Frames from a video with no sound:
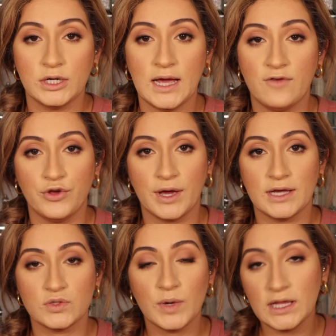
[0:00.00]
want to have you
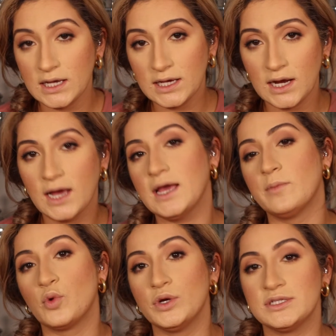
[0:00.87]
guys waiting, I
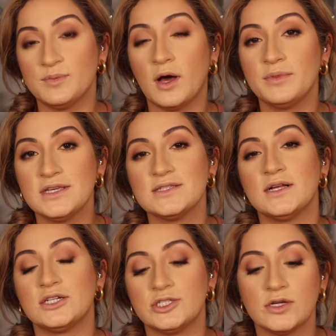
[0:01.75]
am going to pop these
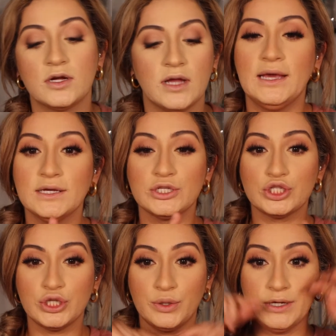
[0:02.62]
lashes on.
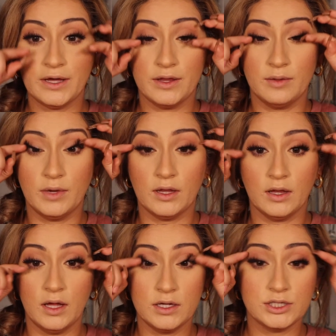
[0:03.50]
So now that my
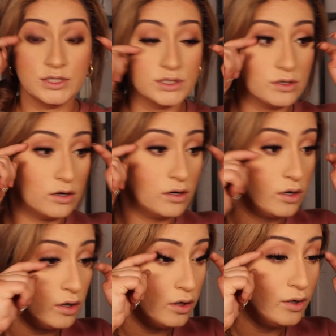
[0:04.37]
lashes
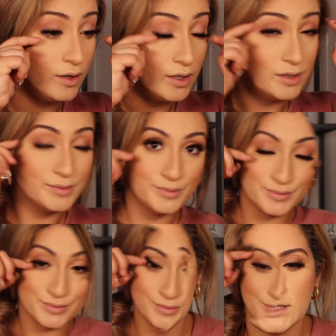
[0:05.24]
are on,
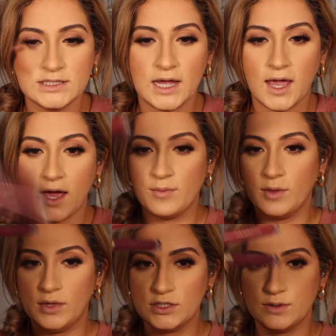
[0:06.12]
okay, since I am
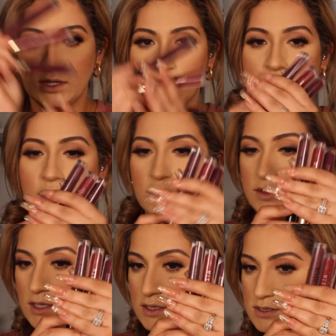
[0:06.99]
in between
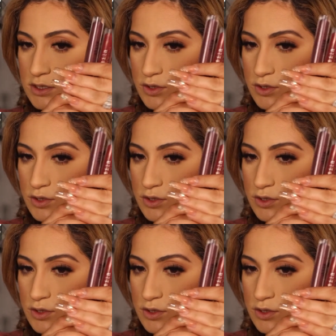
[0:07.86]
these